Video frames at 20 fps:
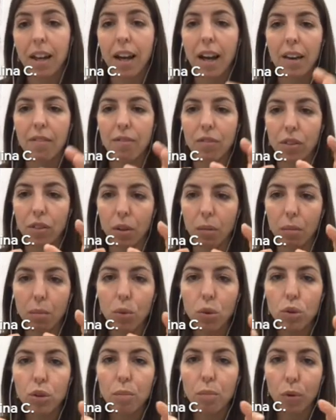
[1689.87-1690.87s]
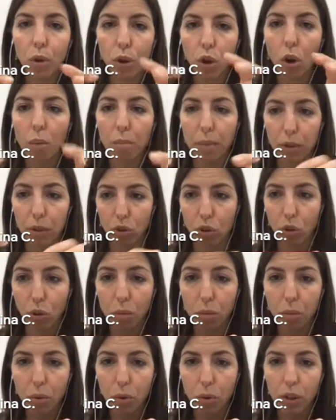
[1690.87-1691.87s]
have multiple compact
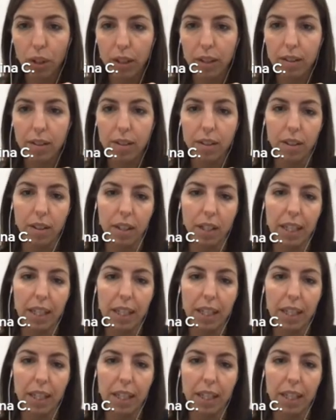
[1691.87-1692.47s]
components